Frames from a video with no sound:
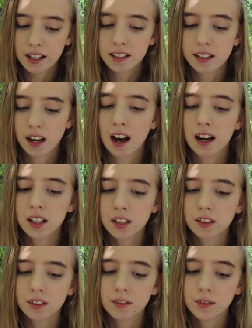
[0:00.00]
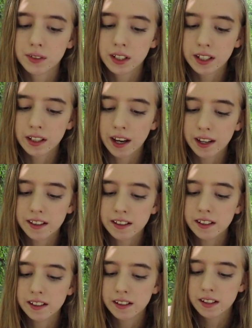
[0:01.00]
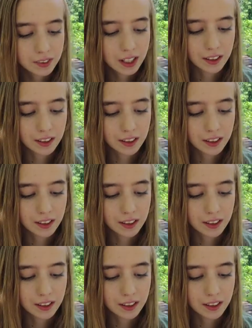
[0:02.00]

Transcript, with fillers: and I just really like these.